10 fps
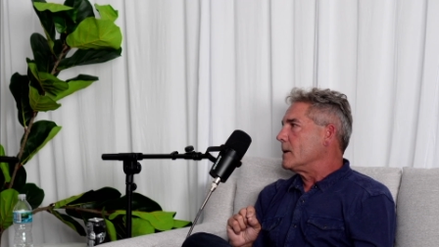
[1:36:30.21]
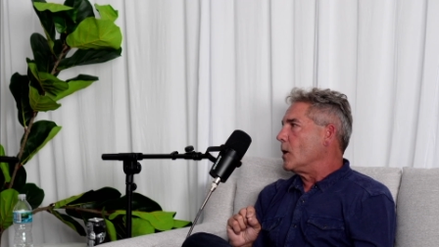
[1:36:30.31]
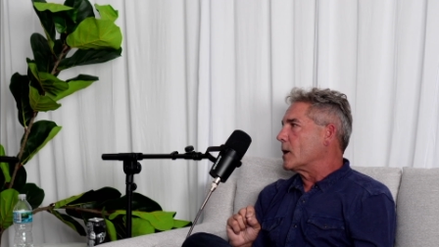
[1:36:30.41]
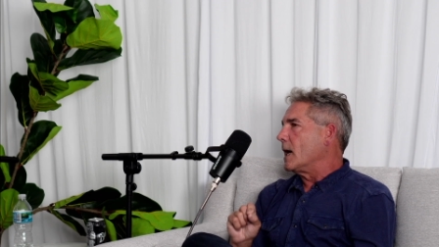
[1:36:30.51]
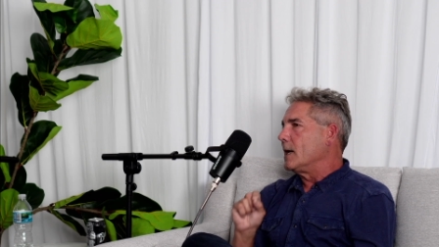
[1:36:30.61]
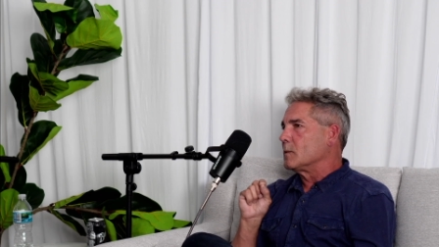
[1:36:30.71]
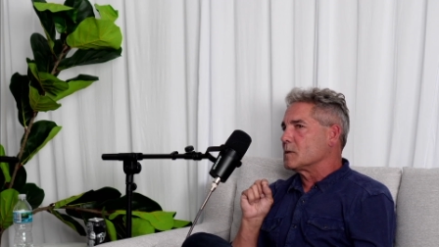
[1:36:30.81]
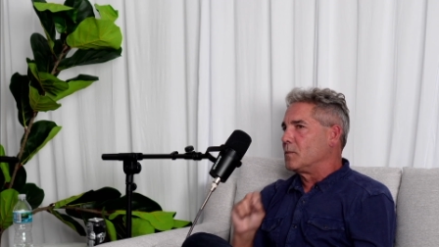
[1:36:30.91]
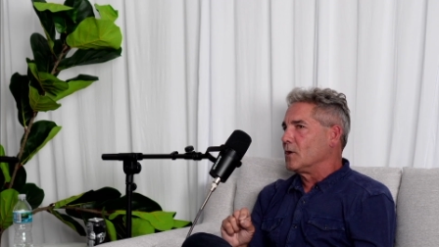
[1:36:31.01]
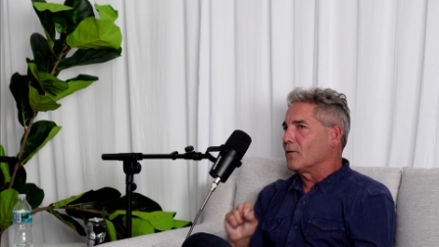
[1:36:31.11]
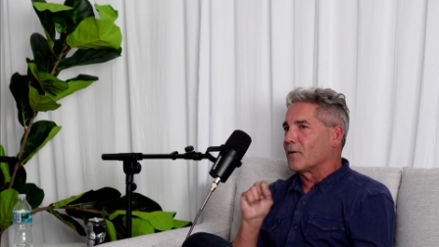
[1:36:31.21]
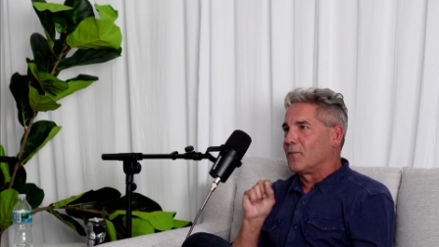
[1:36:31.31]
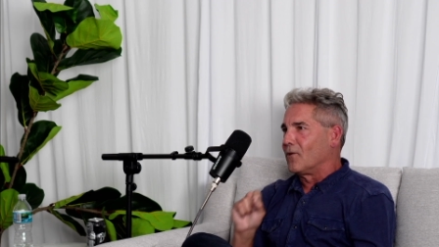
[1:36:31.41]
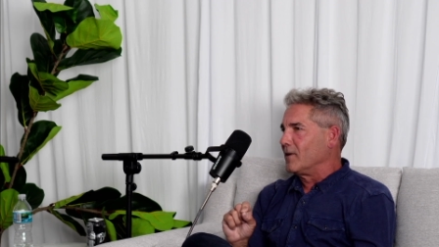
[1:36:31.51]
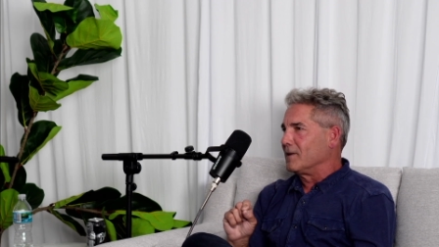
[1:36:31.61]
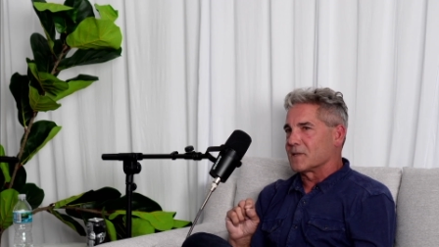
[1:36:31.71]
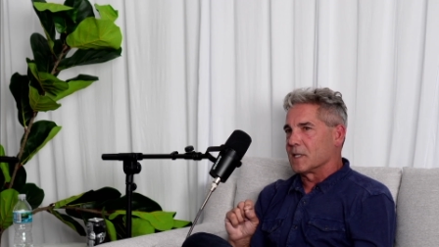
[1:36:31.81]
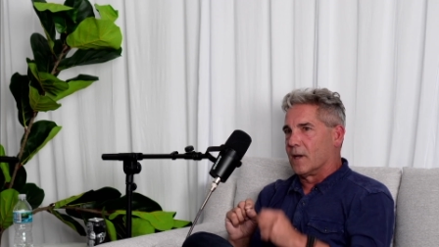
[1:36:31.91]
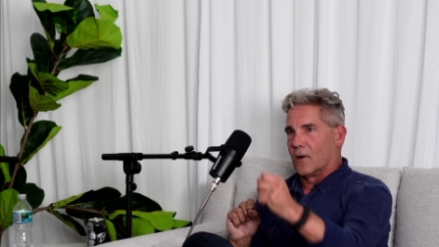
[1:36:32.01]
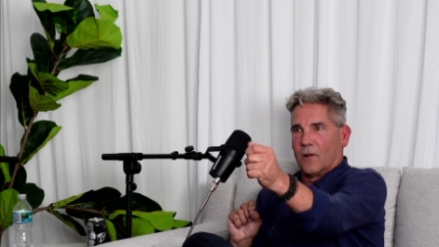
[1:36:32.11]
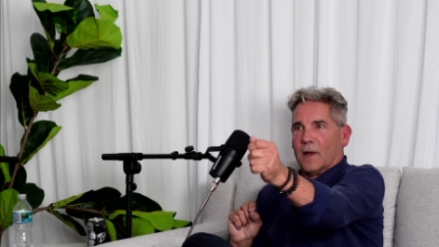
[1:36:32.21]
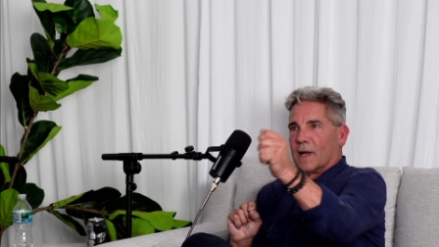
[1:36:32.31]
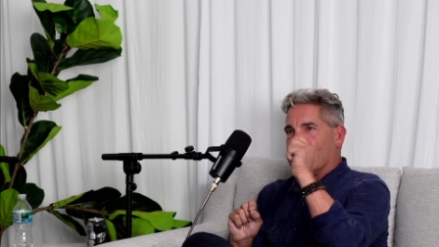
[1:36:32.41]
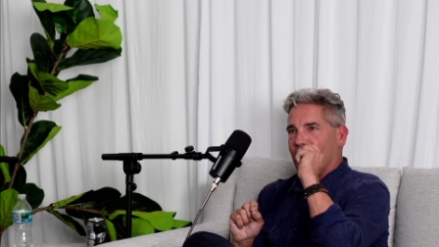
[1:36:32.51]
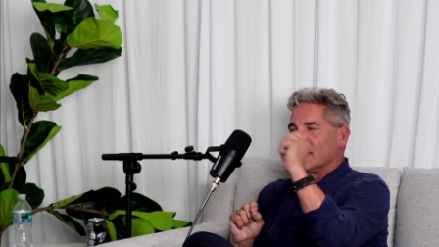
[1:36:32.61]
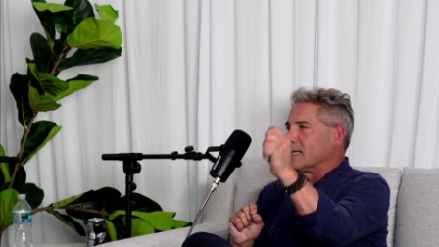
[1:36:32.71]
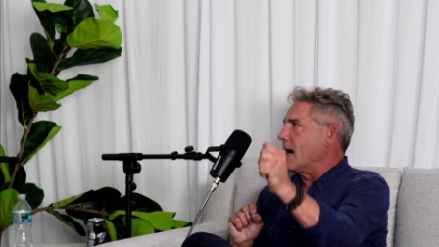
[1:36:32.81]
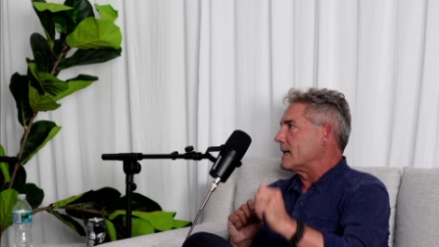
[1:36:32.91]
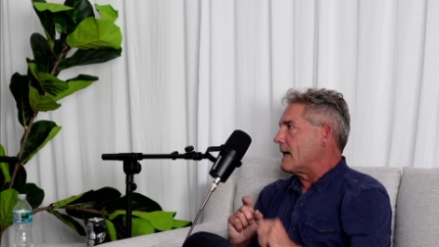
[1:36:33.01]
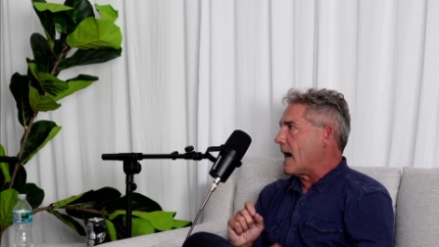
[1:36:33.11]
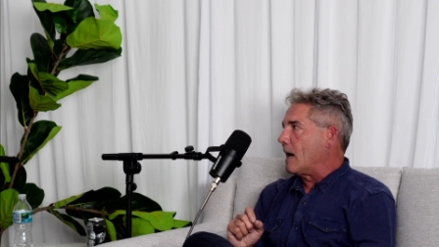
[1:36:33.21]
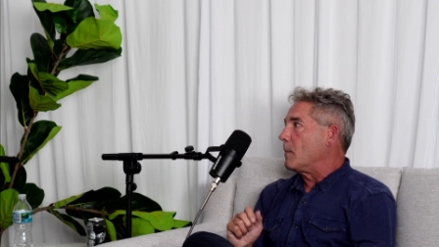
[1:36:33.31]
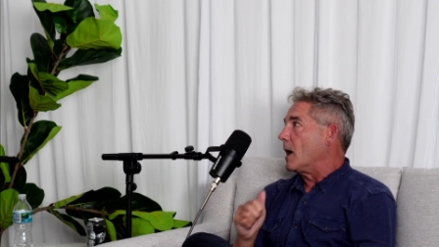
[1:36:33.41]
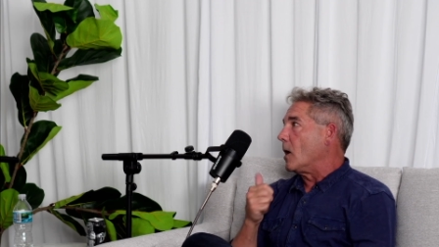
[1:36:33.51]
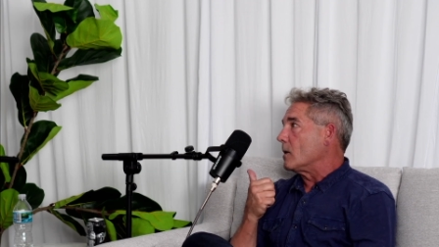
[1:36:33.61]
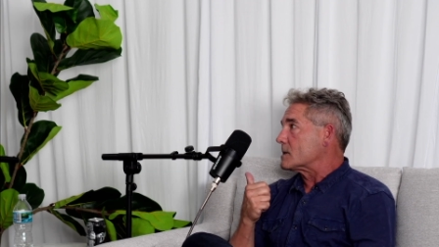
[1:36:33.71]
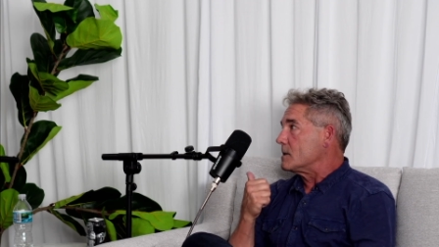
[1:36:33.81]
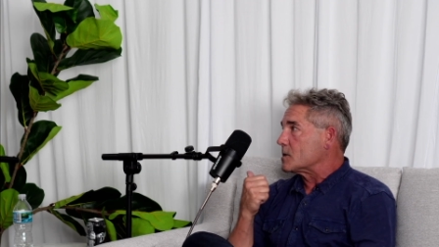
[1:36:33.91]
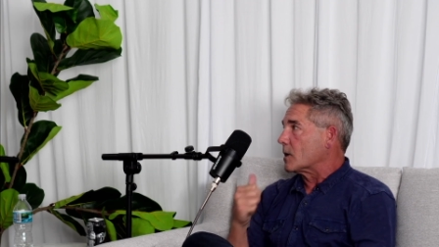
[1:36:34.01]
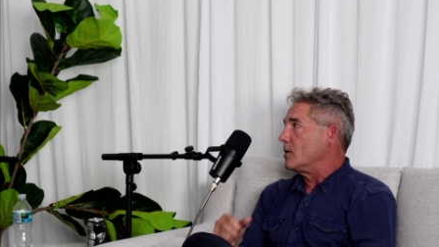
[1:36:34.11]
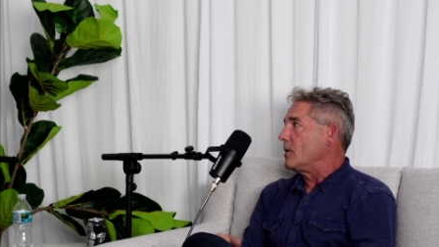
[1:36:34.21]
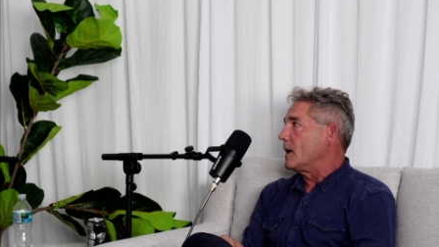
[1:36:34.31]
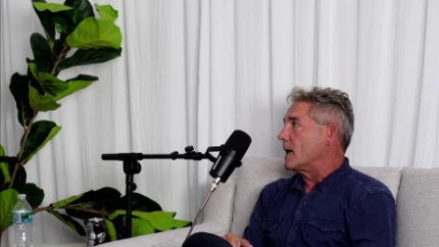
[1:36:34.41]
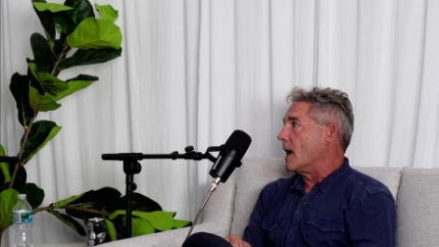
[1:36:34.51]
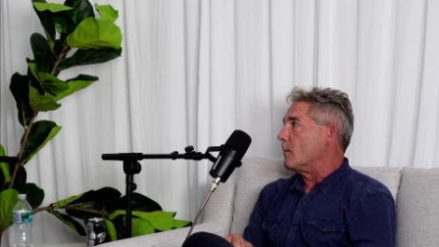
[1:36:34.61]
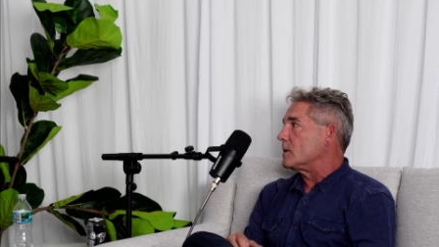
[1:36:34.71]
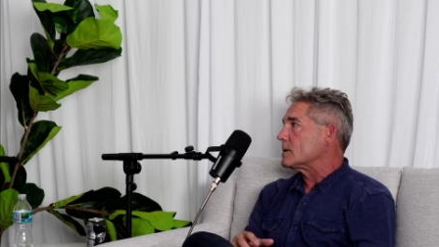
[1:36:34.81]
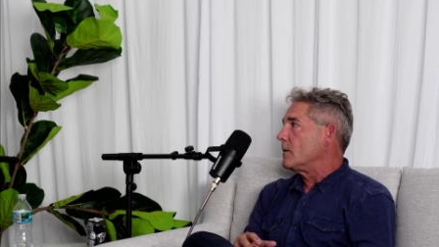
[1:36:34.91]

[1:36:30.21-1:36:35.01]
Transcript: Okay, it was built for point of sale, contact, eyeballs, security cameras.